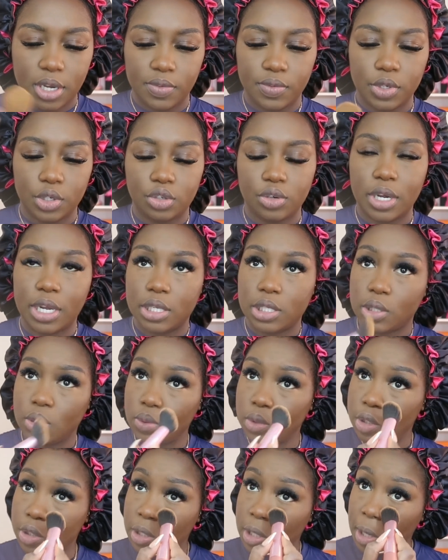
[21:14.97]
of the
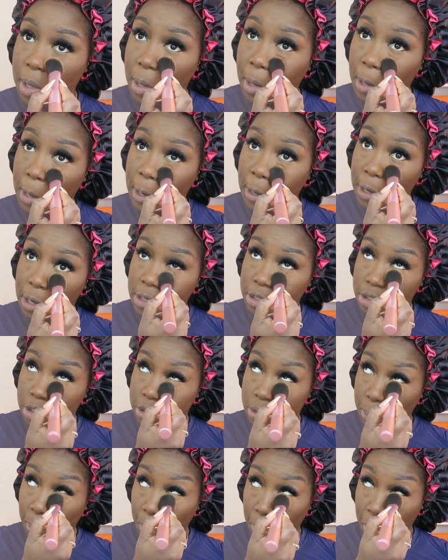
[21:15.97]
translucent. And I
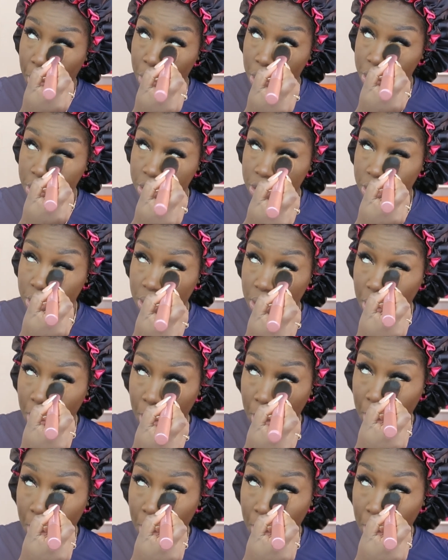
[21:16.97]
just push